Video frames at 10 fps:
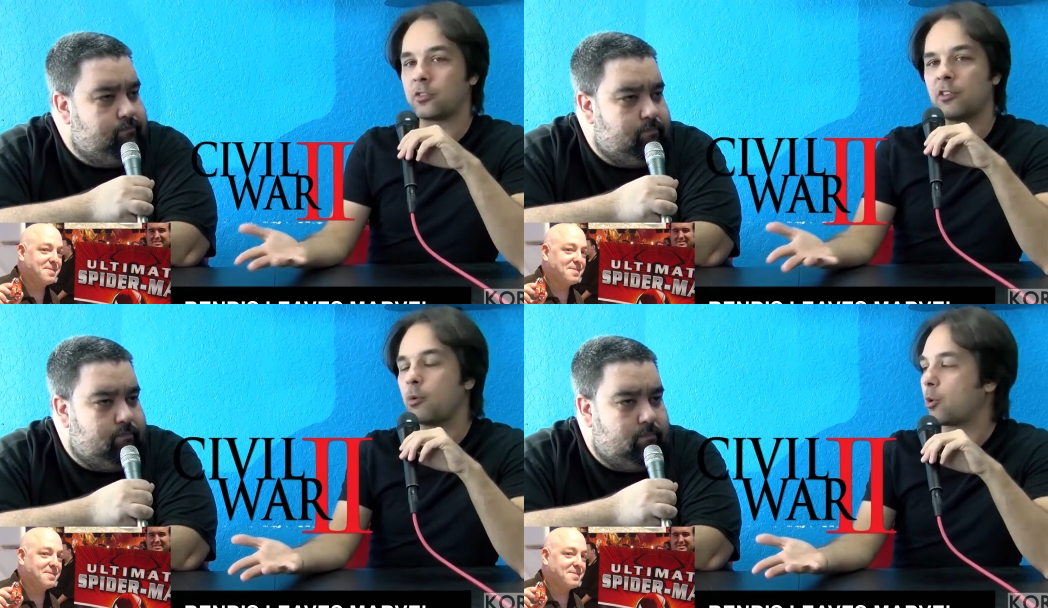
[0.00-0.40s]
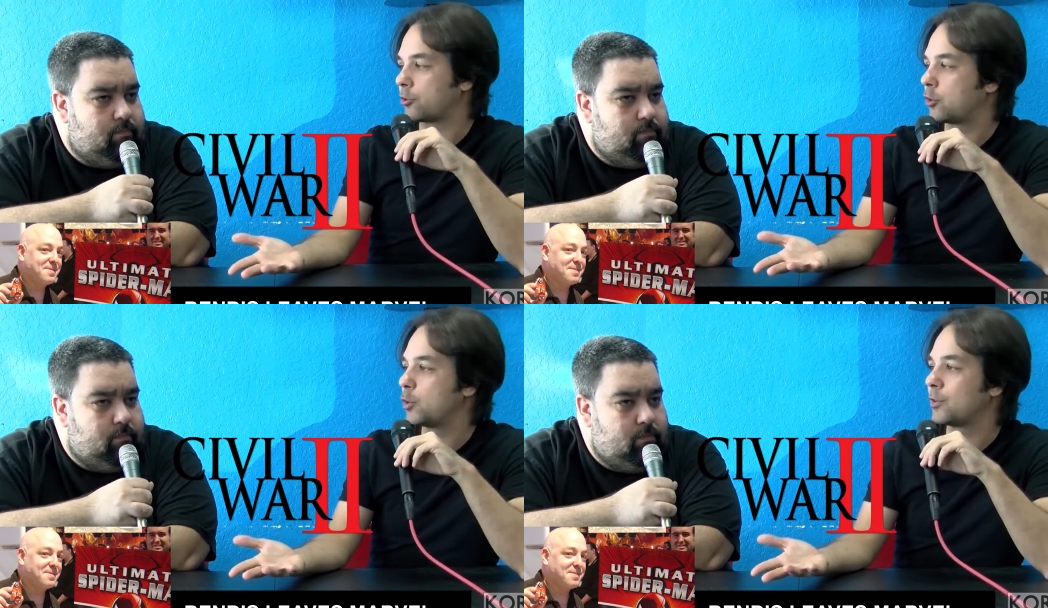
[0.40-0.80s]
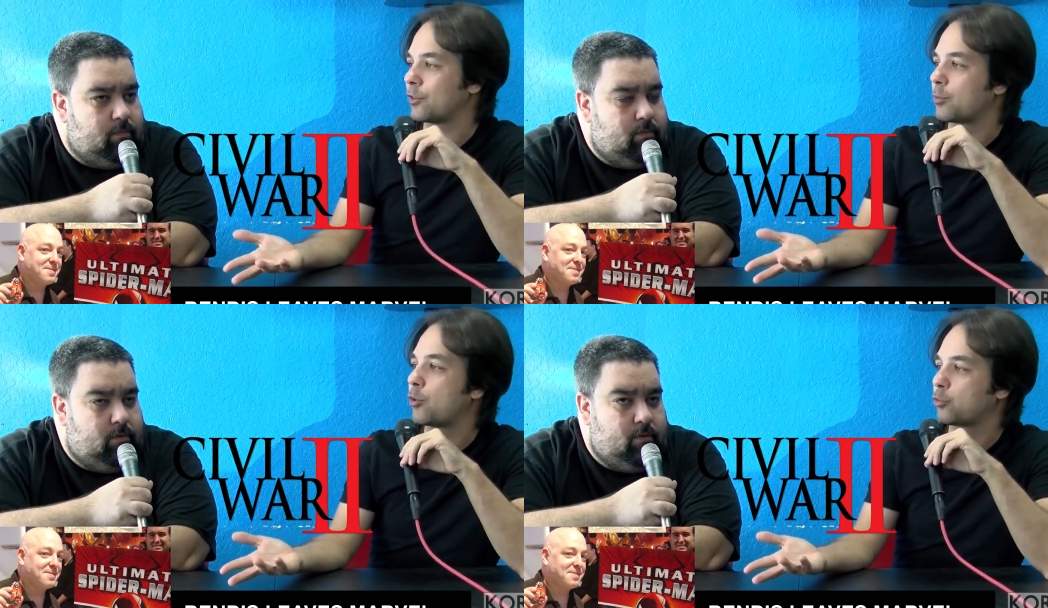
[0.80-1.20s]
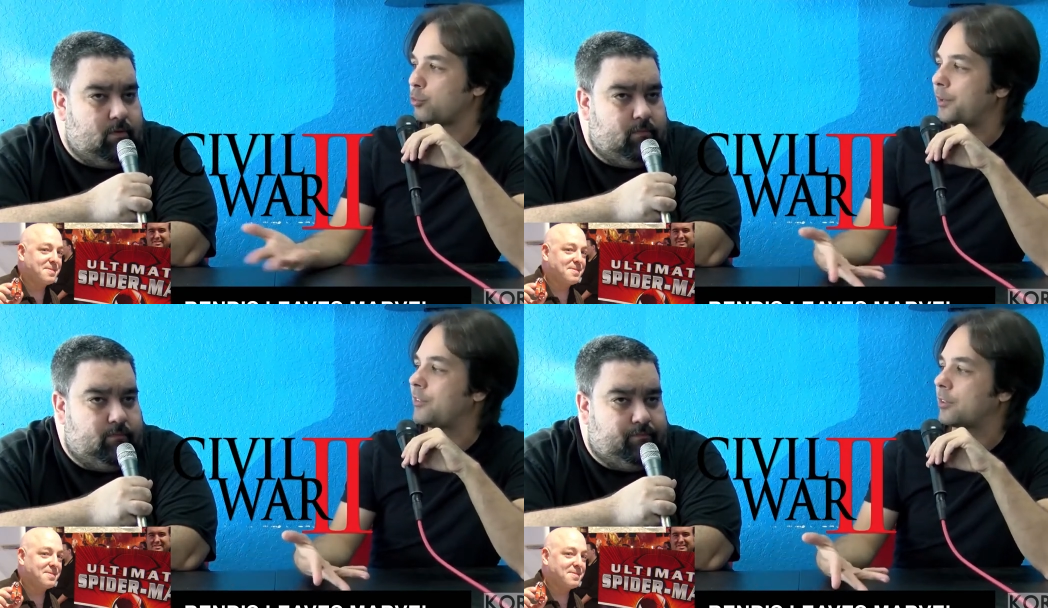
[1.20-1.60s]
Speaker 1: Civil War two is his most
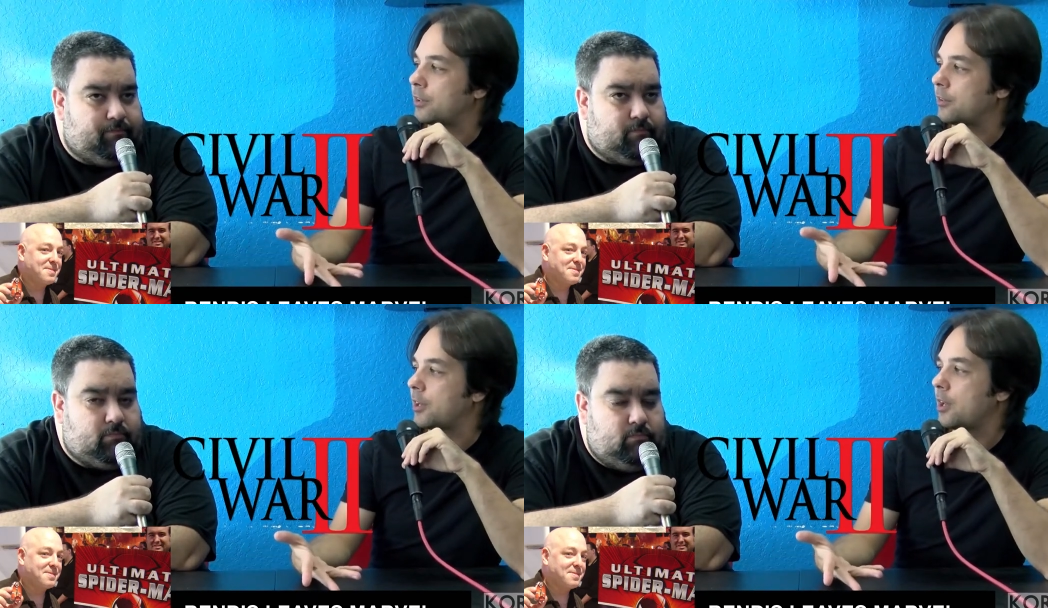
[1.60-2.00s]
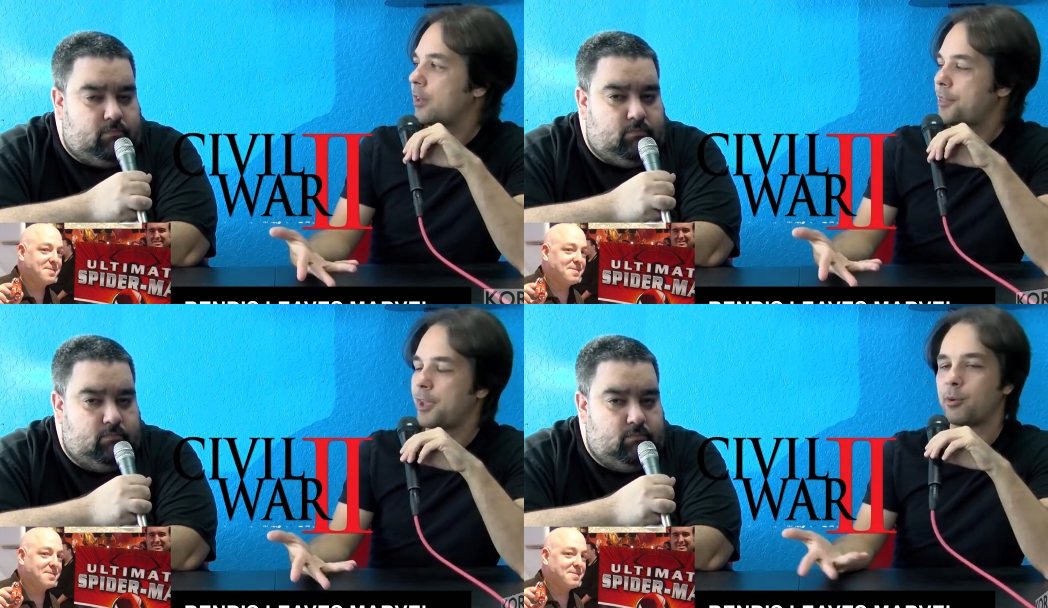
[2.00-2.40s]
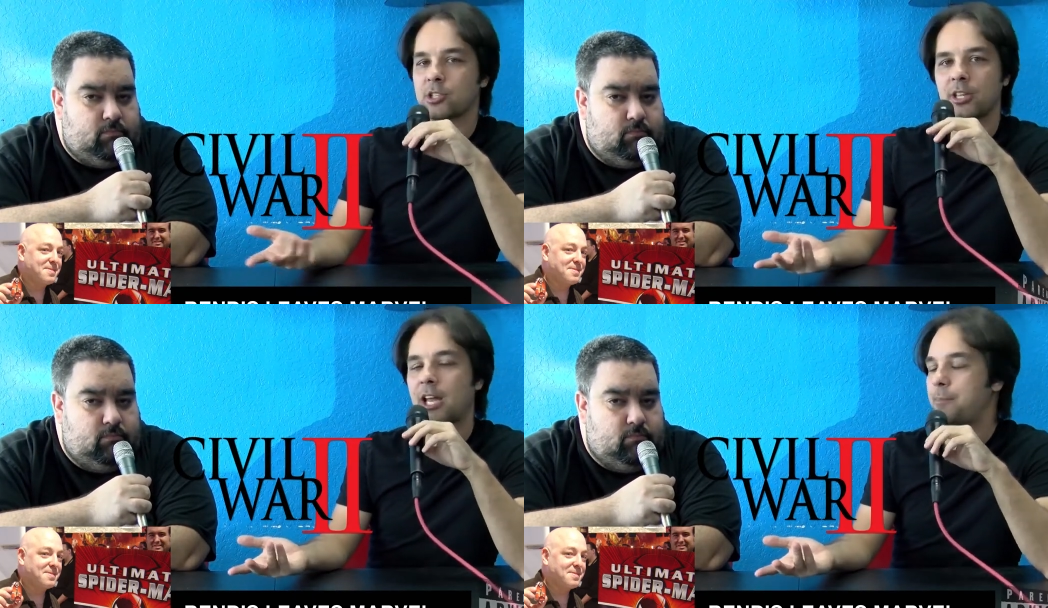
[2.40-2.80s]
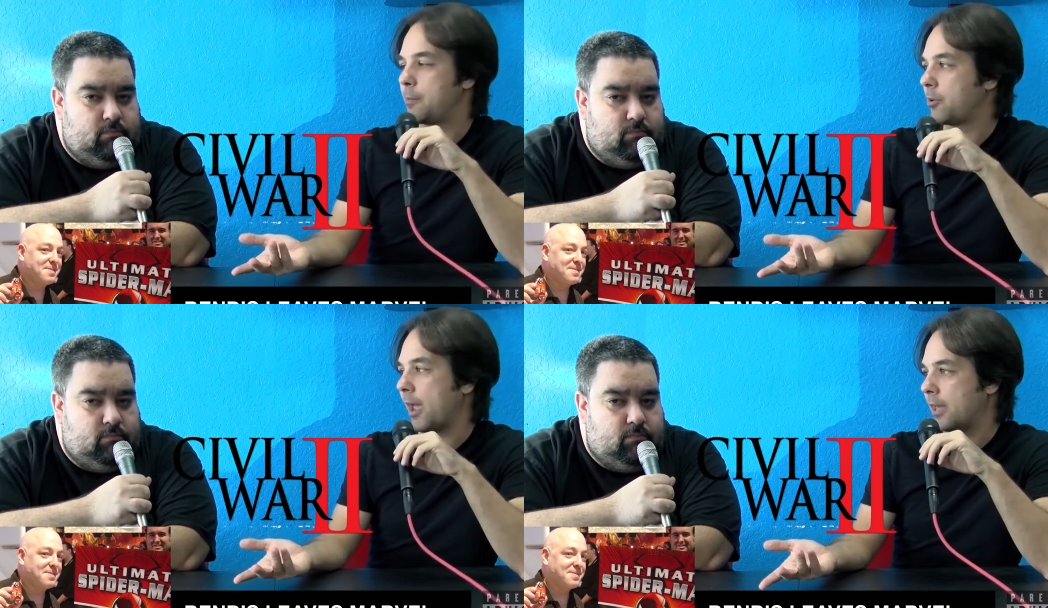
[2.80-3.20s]
recent thing, which a lot of
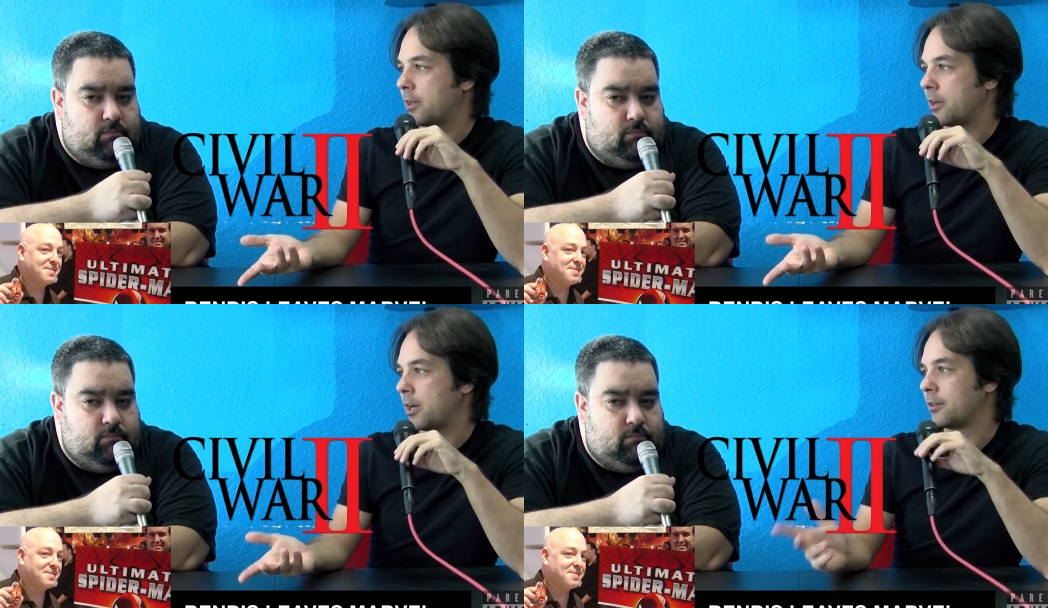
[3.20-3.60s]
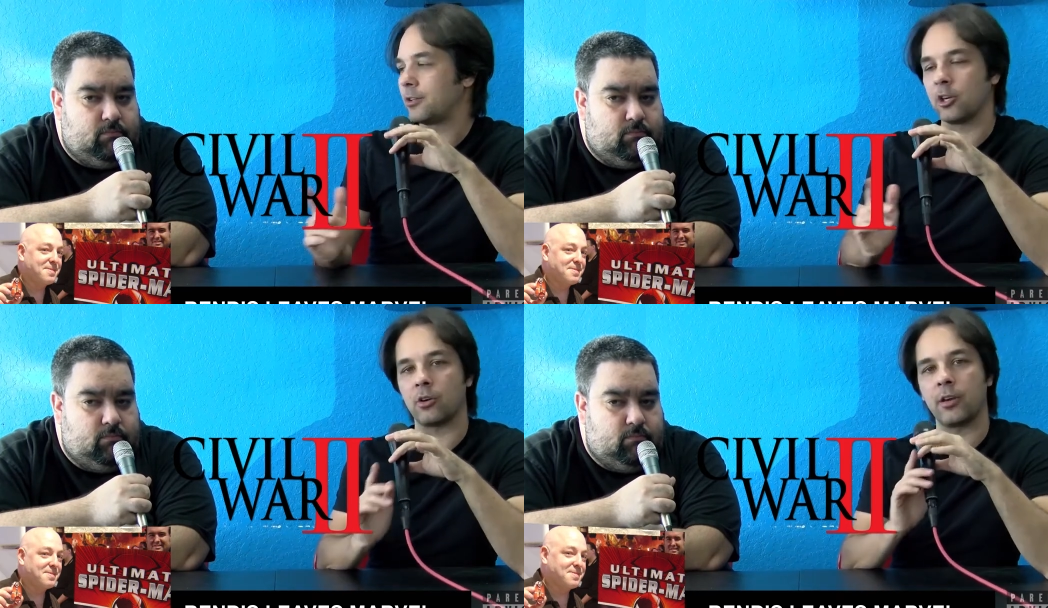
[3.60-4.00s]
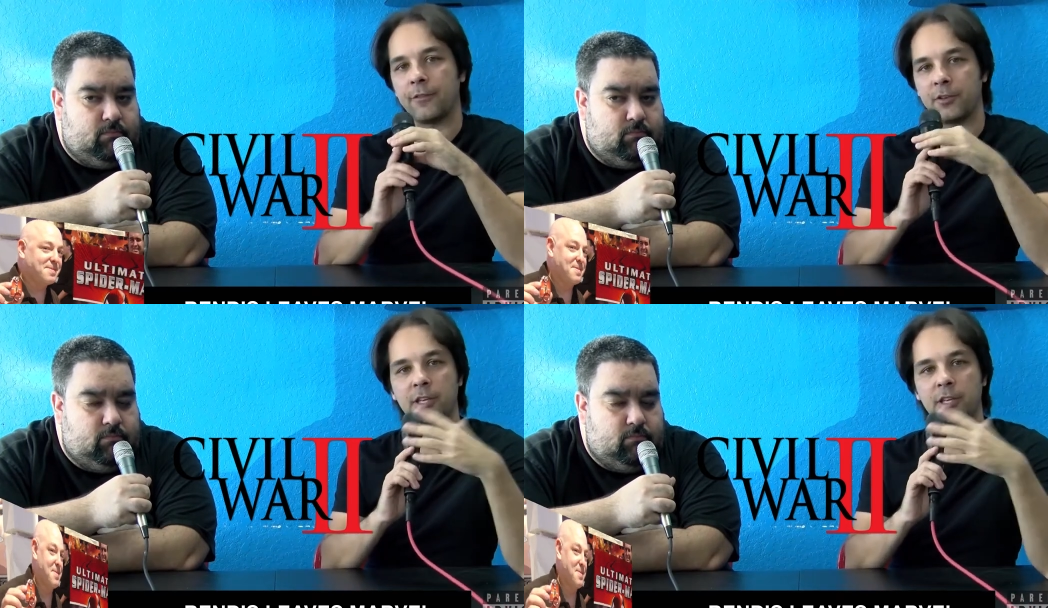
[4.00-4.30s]
people hated on. You know, if you